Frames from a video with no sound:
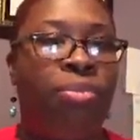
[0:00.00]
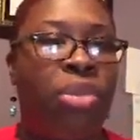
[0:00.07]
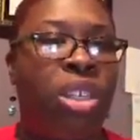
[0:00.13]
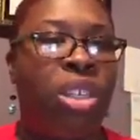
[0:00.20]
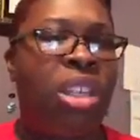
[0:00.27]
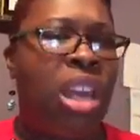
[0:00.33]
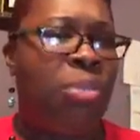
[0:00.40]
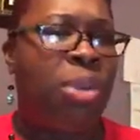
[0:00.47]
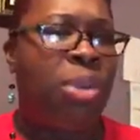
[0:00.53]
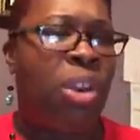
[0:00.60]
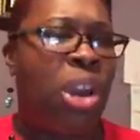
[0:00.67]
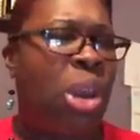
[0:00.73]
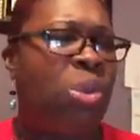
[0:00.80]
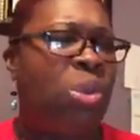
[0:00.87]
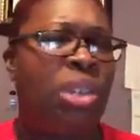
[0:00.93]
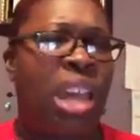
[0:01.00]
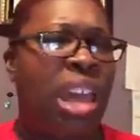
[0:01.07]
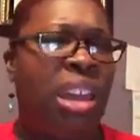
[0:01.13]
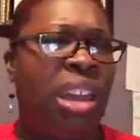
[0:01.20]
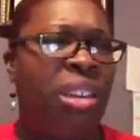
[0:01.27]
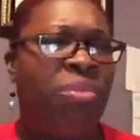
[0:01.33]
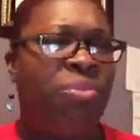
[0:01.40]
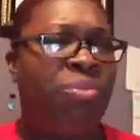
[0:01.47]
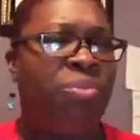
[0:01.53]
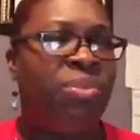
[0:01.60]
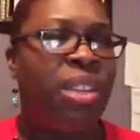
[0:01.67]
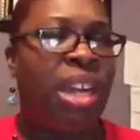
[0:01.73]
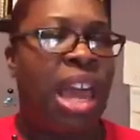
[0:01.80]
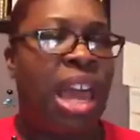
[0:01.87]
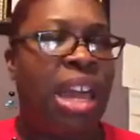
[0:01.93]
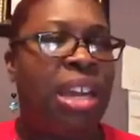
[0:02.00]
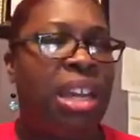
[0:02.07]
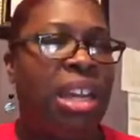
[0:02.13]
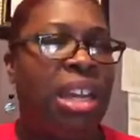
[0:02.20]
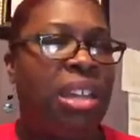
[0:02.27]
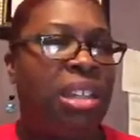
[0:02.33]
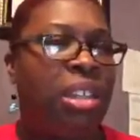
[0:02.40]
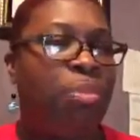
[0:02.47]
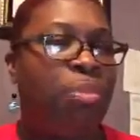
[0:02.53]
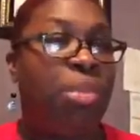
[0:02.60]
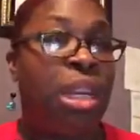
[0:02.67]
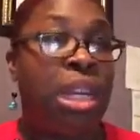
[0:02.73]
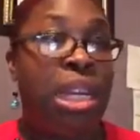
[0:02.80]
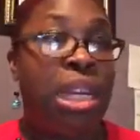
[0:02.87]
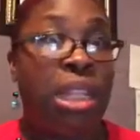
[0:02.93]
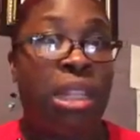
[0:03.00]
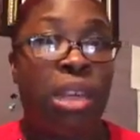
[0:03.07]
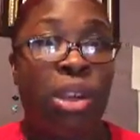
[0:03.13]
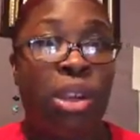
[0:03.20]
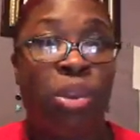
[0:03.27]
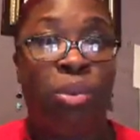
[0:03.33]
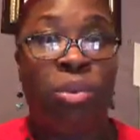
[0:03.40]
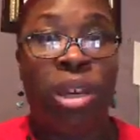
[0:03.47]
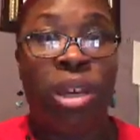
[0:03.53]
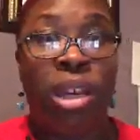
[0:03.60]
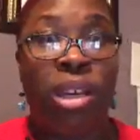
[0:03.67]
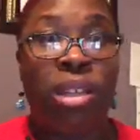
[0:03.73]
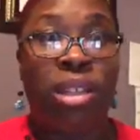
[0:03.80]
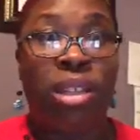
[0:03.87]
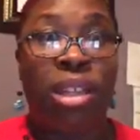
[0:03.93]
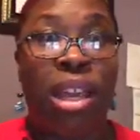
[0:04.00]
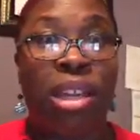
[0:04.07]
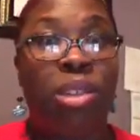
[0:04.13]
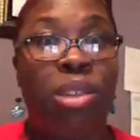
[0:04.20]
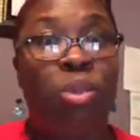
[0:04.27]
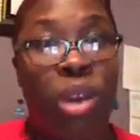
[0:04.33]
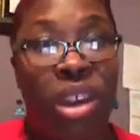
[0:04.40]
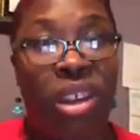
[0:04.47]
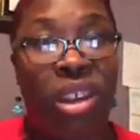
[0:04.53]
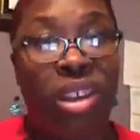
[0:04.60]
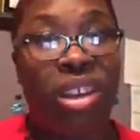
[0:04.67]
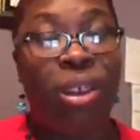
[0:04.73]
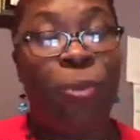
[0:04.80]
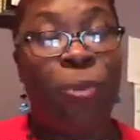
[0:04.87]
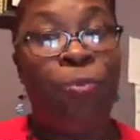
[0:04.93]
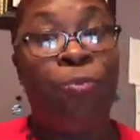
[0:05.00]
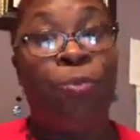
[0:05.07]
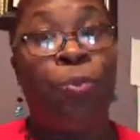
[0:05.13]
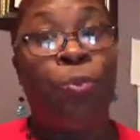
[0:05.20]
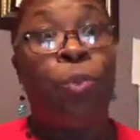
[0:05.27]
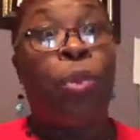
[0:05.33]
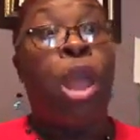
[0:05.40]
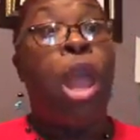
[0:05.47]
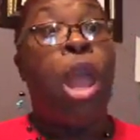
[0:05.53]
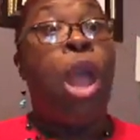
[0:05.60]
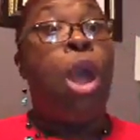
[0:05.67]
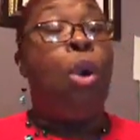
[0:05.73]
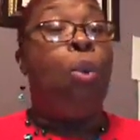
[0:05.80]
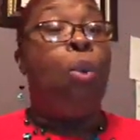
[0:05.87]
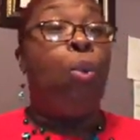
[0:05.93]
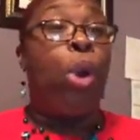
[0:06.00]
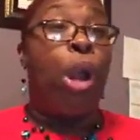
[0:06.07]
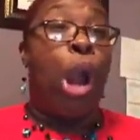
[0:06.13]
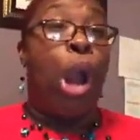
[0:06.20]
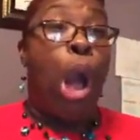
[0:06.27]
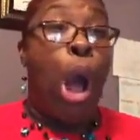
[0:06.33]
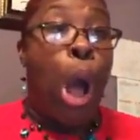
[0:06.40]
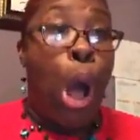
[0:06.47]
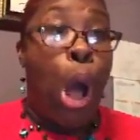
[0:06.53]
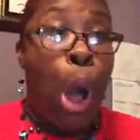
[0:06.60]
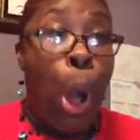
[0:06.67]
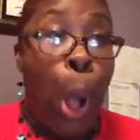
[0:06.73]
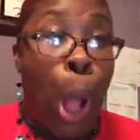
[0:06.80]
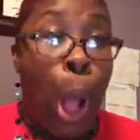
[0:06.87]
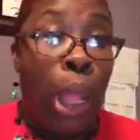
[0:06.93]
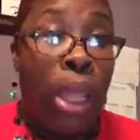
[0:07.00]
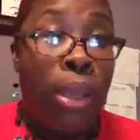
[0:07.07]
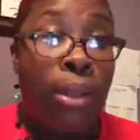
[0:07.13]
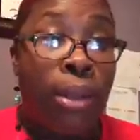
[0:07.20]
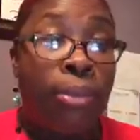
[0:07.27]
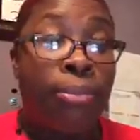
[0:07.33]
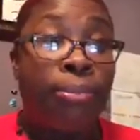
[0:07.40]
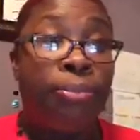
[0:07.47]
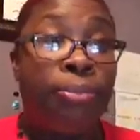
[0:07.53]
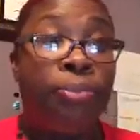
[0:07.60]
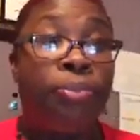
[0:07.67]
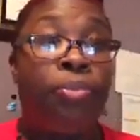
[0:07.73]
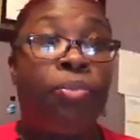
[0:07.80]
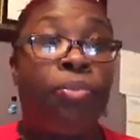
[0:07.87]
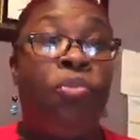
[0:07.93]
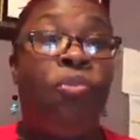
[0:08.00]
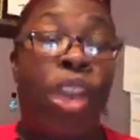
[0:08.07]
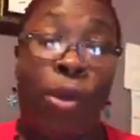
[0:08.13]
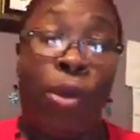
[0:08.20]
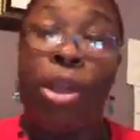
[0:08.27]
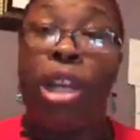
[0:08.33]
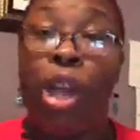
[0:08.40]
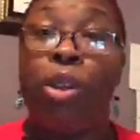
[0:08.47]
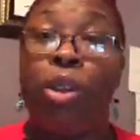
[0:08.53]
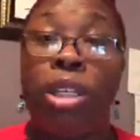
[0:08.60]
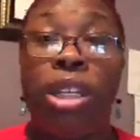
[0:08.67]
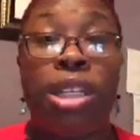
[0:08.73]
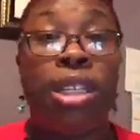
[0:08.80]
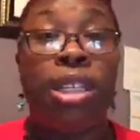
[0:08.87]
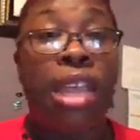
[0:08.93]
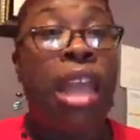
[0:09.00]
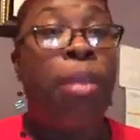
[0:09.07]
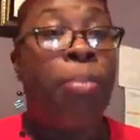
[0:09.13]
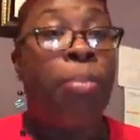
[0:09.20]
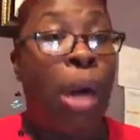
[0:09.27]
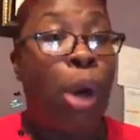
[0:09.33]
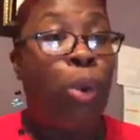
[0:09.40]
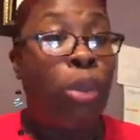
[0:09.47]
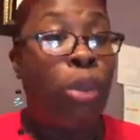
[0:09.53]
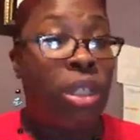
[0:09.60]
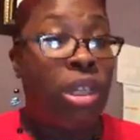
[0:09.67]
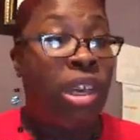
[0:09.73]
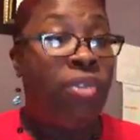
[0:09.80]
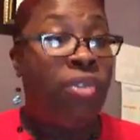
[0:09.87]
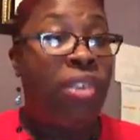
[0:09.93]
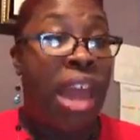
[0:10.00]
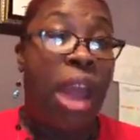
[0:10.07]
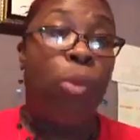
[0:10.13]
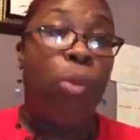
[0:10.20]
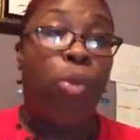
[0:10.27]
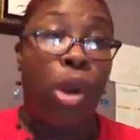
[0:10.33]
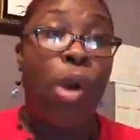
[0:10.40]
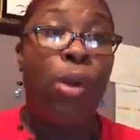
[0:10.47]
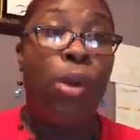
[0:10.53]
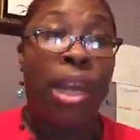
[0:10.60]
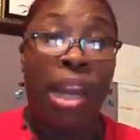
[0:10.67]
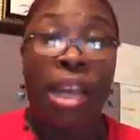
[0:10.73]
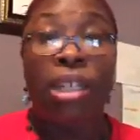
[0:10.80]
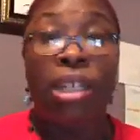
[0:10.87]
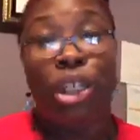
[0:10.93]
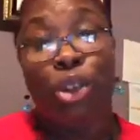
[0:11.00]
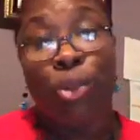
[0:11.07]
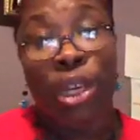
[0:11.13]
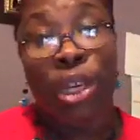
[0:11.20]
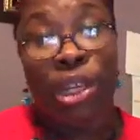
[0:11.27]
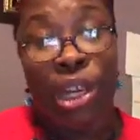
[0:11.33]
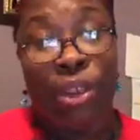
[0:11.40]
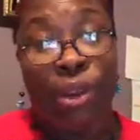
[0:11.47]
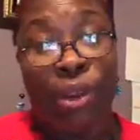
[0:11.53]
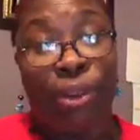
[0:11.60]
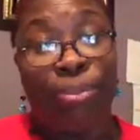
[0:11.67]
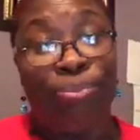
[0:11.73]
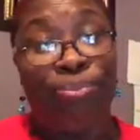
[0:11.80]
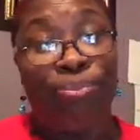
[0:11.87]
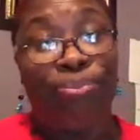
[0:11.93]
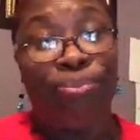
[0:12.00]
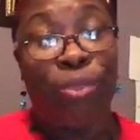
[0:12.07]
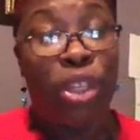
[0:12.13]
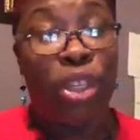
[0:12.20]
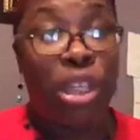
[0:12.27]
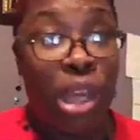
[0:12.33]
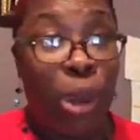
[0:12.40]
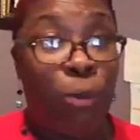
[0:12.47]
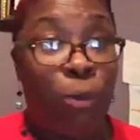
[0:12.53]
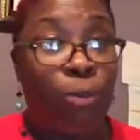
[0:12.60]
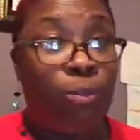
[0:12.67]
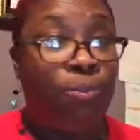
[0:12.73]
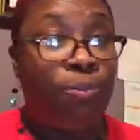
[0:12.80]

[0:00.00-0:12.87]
snub your nose at it like it's beneath you, because guess what? We're all very close to the same boat, if not rowing next to each other. So